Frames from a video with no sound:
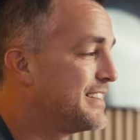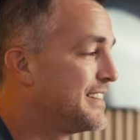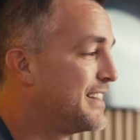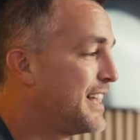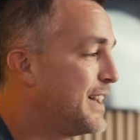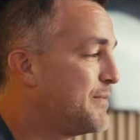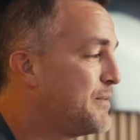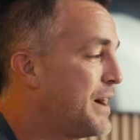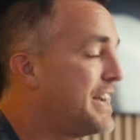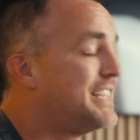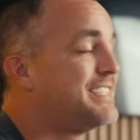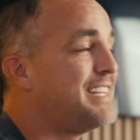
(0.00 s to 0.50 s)

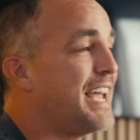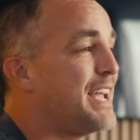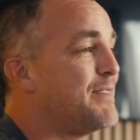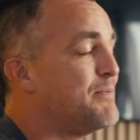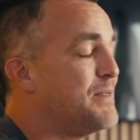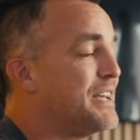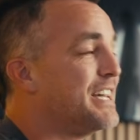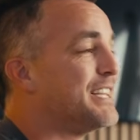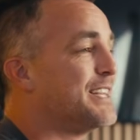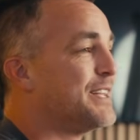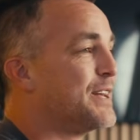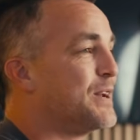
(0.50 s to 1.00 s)
That might date
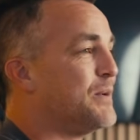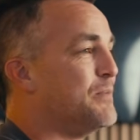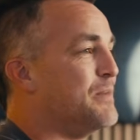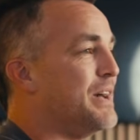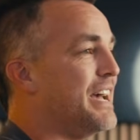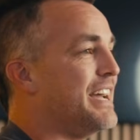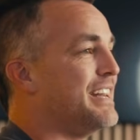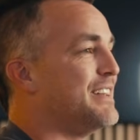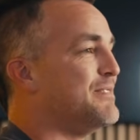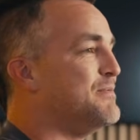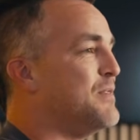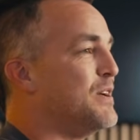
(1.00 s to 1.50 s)
me a little
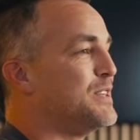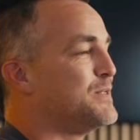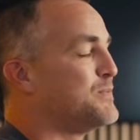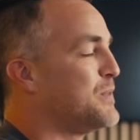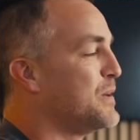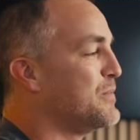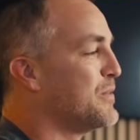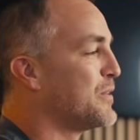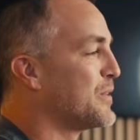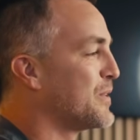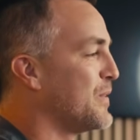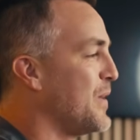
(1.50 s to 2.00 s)
bit. Most
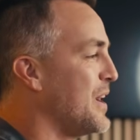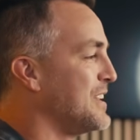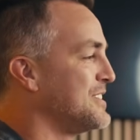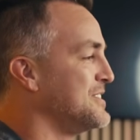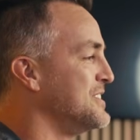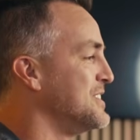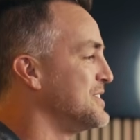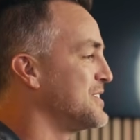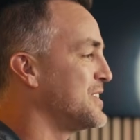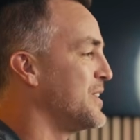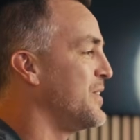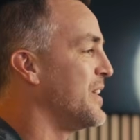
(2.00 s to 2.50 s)
people are watching
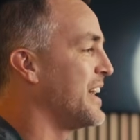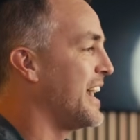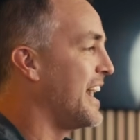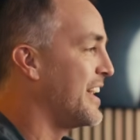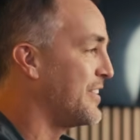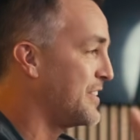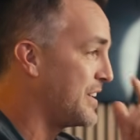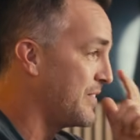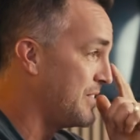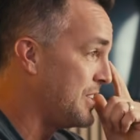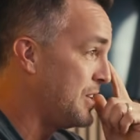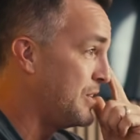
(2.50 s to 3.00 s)
this going, I
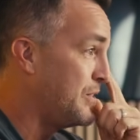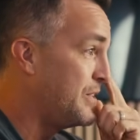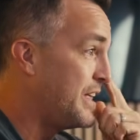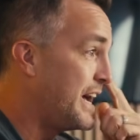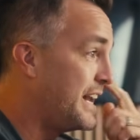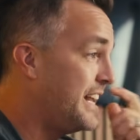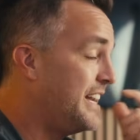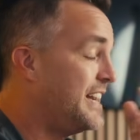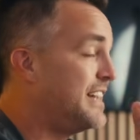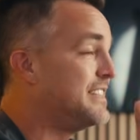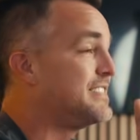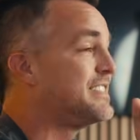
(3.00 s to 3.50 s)
don't even know who
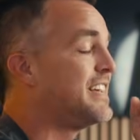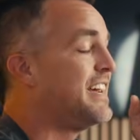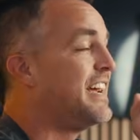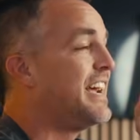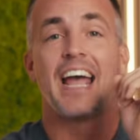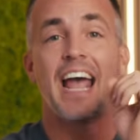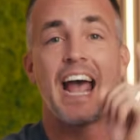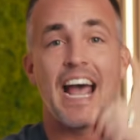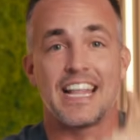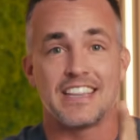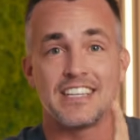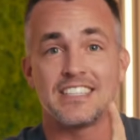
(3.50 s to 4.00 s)
that is.
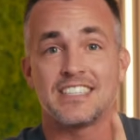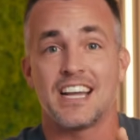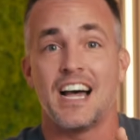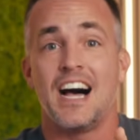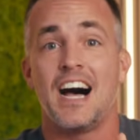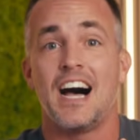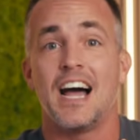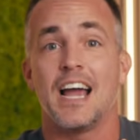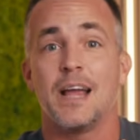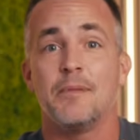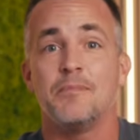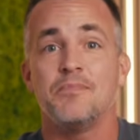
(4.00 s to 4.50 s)
At the
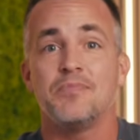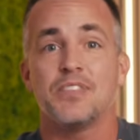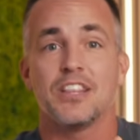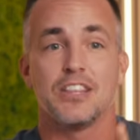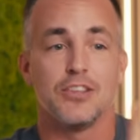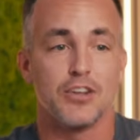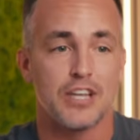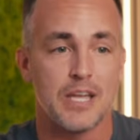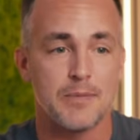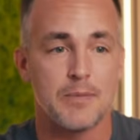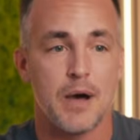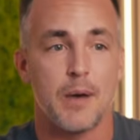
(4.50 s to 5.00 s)
time,
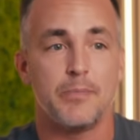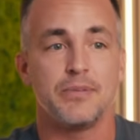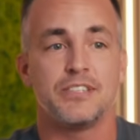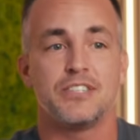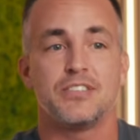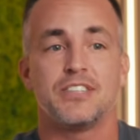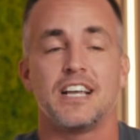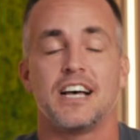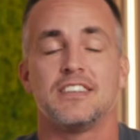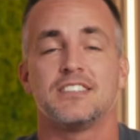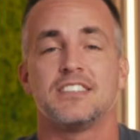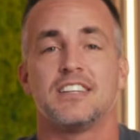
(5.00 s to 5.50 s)
look him up in
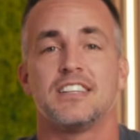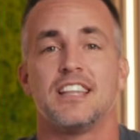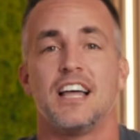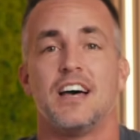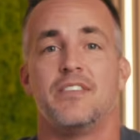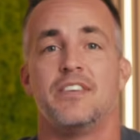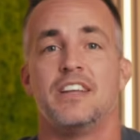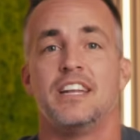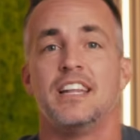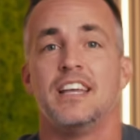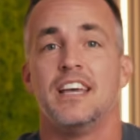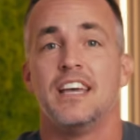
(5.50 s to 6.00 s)

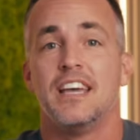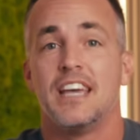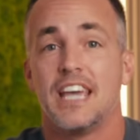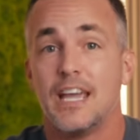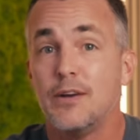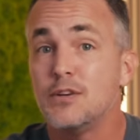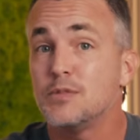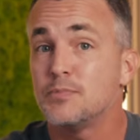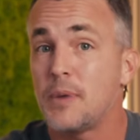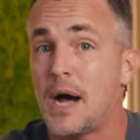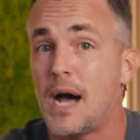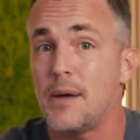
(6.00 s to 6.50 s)
2011, he
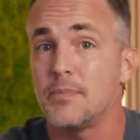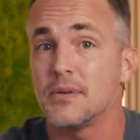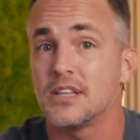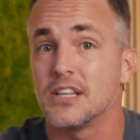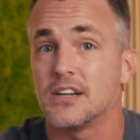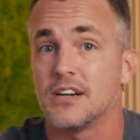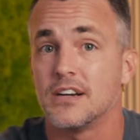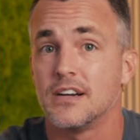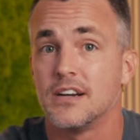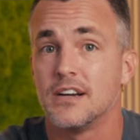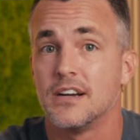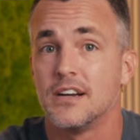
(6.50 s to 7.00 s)
was
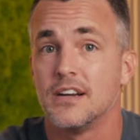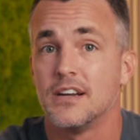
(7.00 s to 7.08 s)
popular.